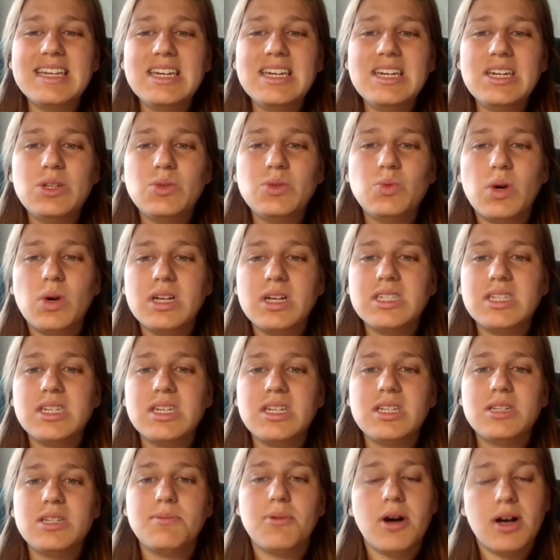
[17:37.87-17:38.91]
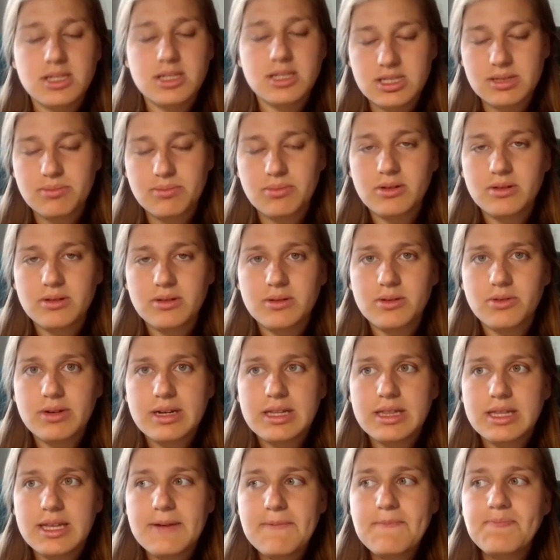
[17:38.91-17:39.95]
It wasn't possible
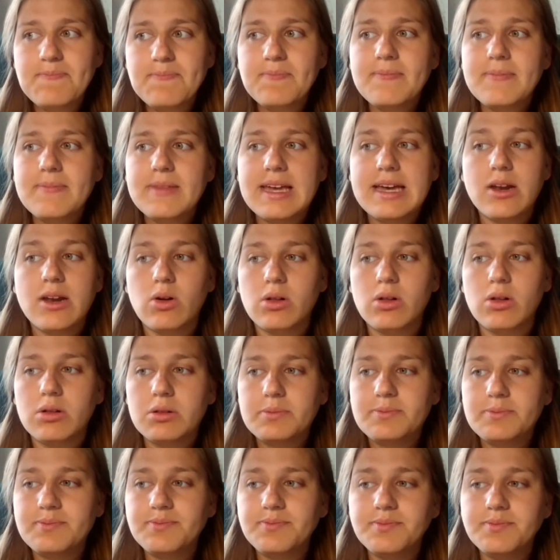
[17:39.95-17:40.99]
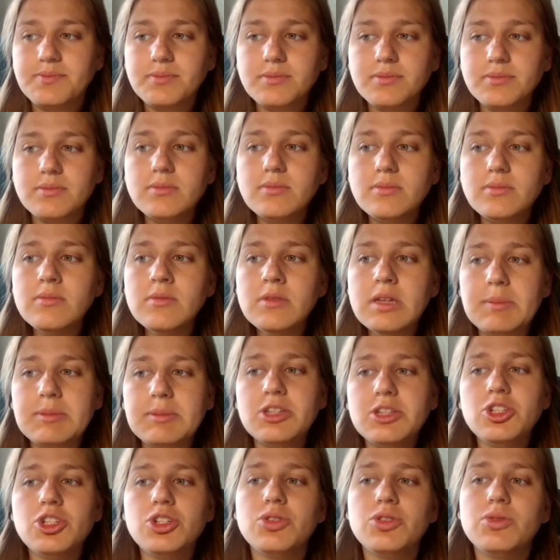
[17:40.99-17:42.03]
really at all. I'm
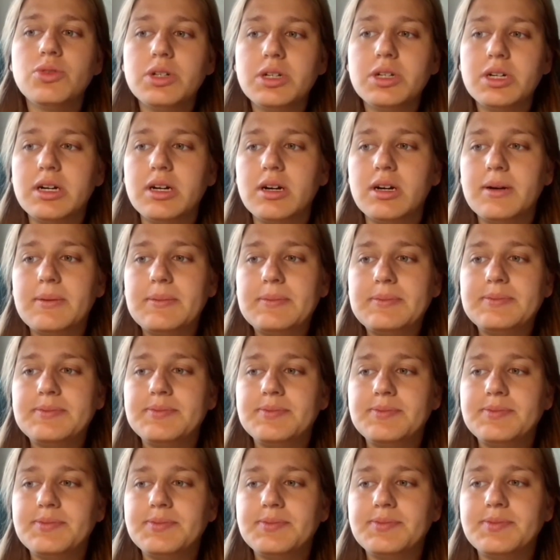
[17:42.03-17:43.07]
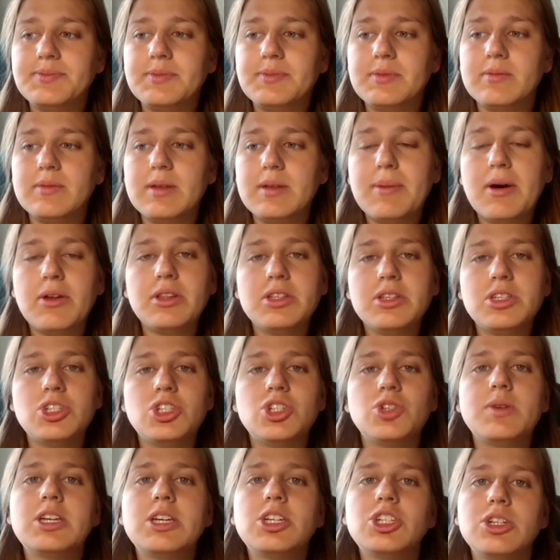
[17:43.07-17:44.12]
not sure about the
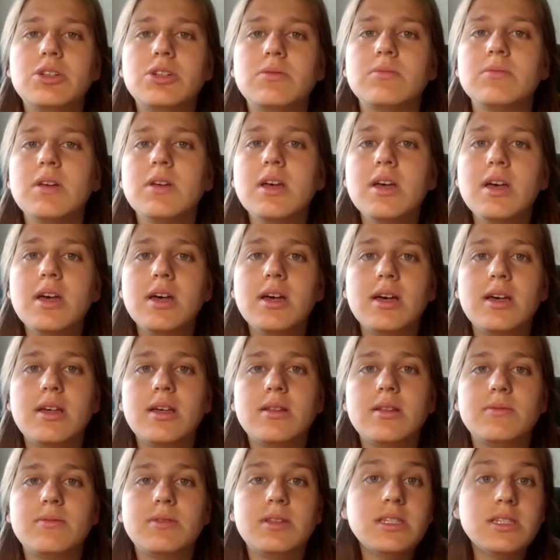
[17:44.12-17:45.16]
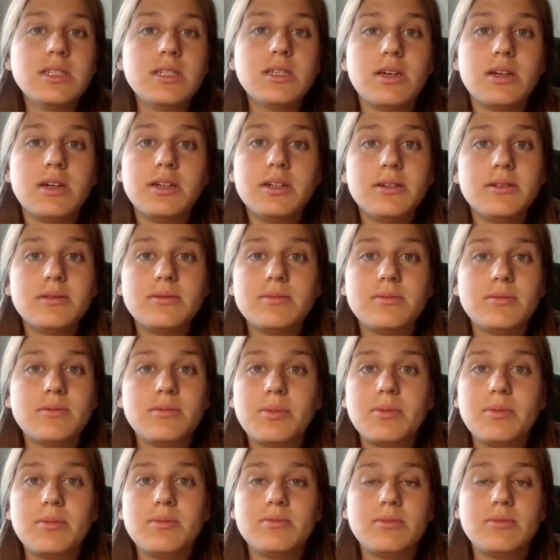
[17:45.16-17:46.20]
situation this year,
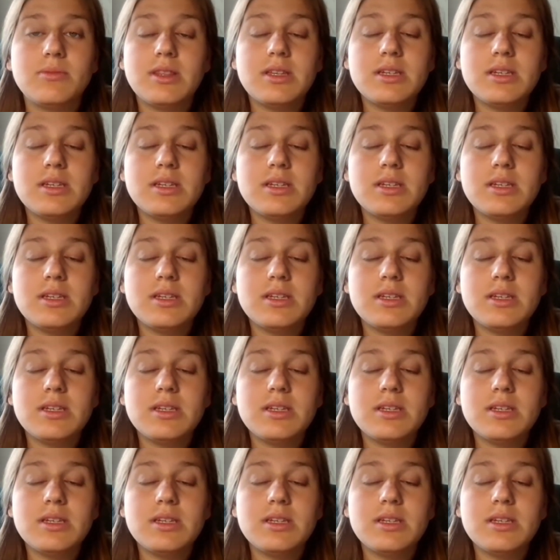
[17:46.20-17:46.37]
you